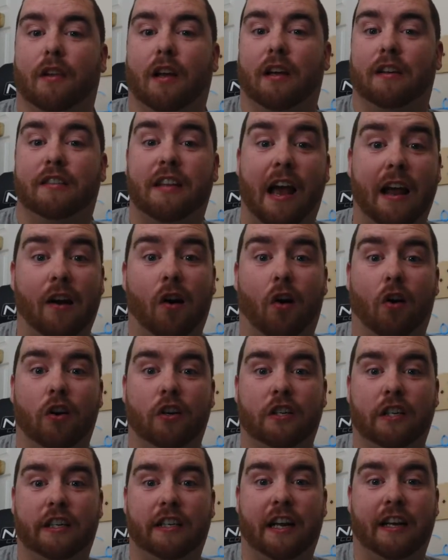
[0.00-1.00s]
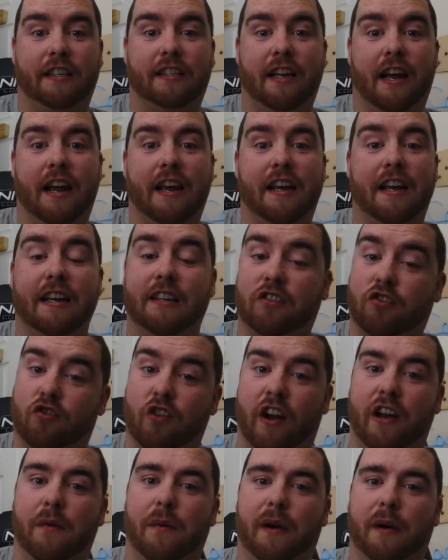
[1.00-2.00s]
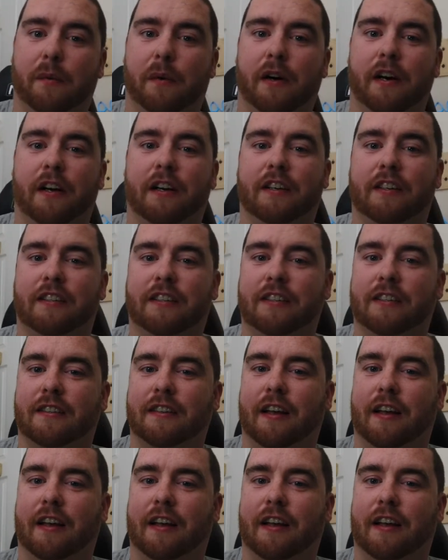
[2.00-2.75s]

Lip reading: Technology, they say, is great when it works.